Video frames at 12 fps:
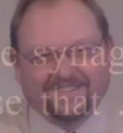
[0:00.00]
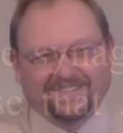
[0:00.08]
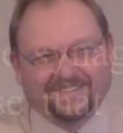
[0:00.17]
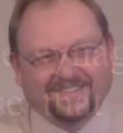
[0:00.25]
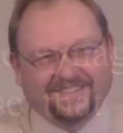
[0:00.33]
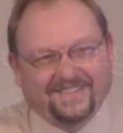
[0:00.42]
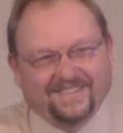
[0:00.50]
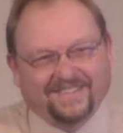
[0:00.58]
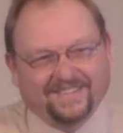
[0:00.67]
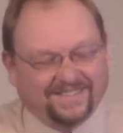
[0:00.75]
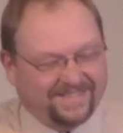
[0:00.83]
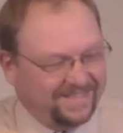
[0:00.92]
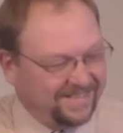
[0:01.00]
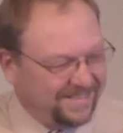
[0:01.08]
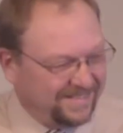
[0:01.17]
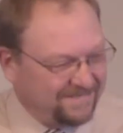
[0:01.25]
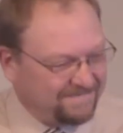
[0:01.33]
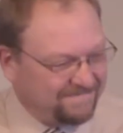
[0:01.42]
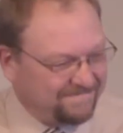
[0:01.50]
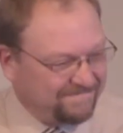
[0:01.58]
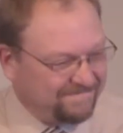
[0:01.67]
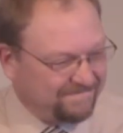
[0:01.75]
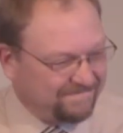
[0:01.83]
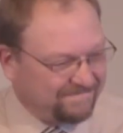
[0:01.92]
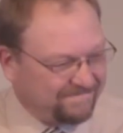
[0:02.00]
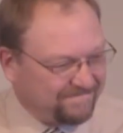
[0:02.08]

No one is speaking in this clip.